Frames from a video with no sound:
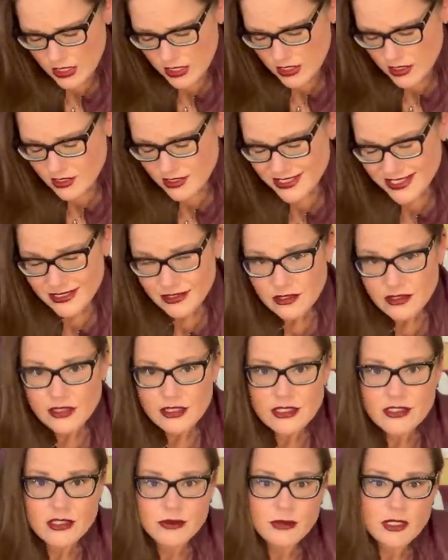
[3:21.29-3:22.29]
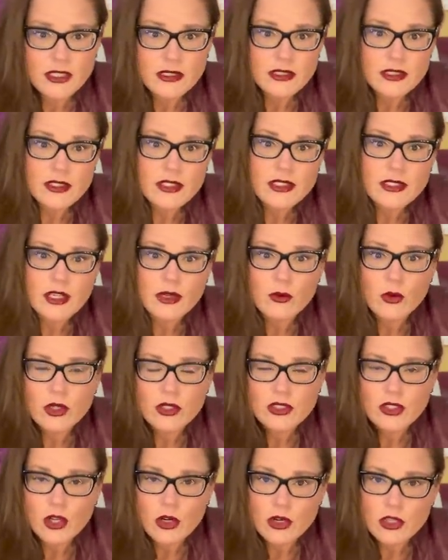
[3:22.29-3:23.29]
Cine Las Americas
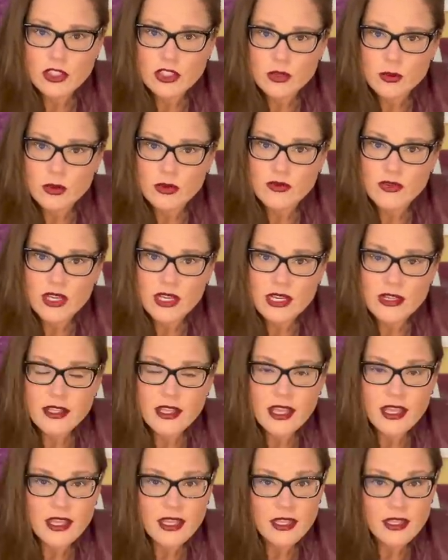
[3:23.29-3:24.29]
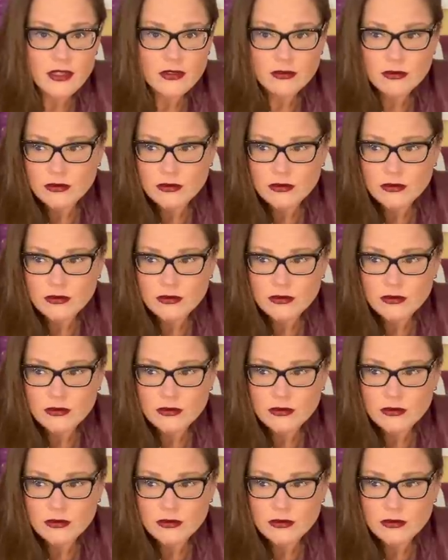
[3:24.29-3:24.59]
works hard to provide a